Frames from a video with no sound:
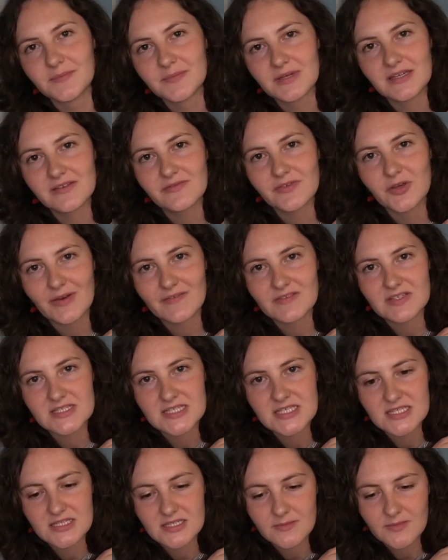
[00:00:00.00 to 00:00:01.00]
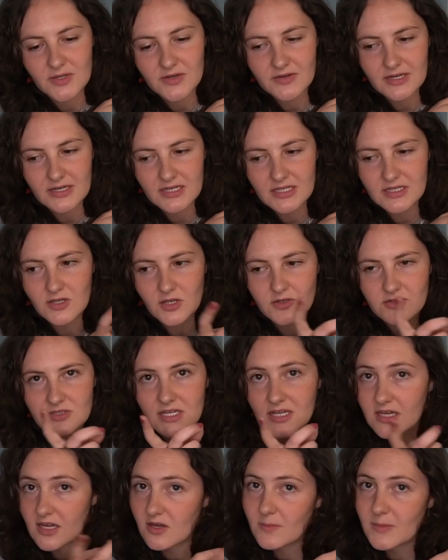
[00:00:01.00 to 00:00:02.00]
If you haven't seen them already, go
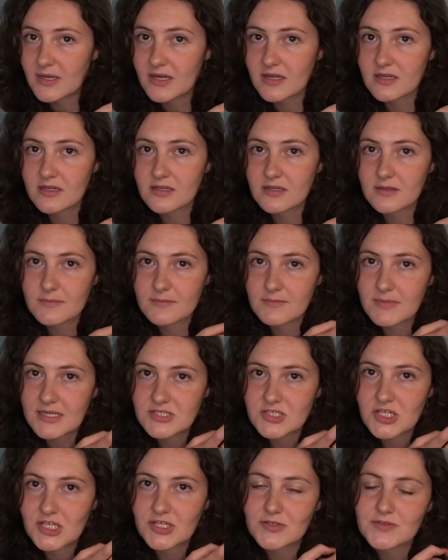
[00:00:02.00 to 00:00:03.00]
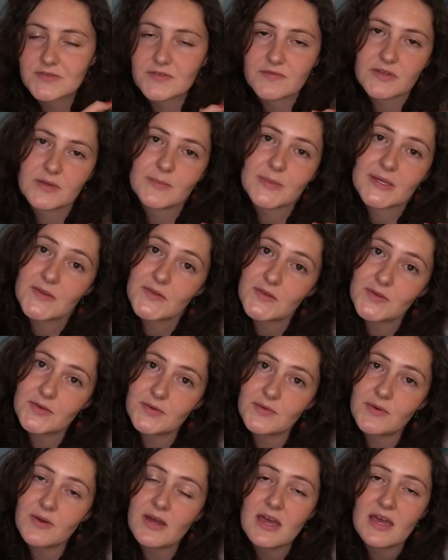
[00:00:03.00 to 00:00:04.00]
check out my main channel, Sophia
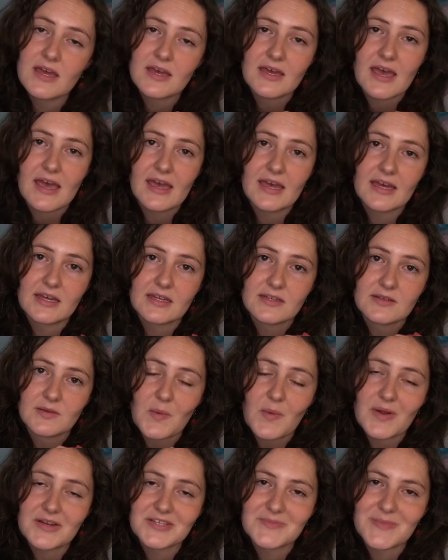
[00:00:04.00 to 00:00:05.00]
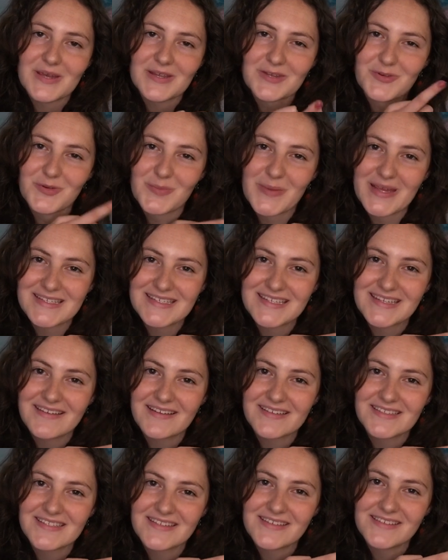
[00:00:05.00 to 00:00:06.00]
McGlue, and watch my New Romantic
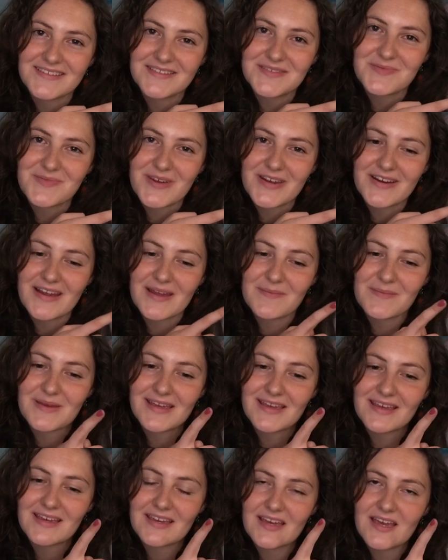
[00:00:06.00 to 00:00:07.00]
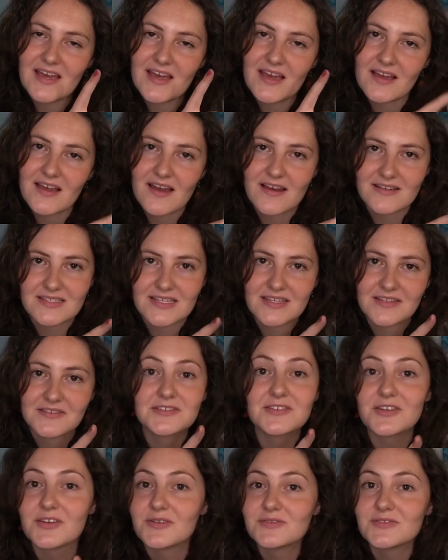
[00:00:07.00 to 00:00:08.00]
Cocktails, where I make a cocktail to
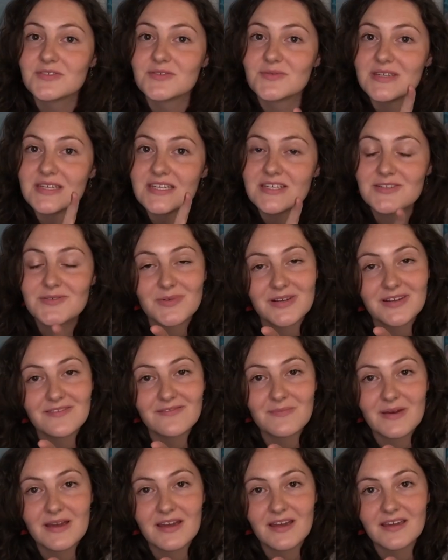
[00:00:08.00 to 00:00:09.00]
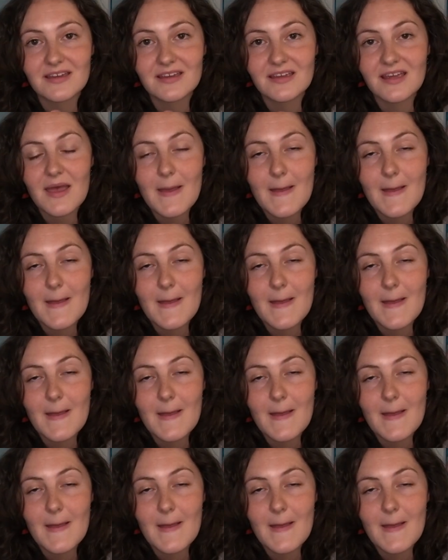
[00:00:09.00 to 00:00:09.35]
go to each one of my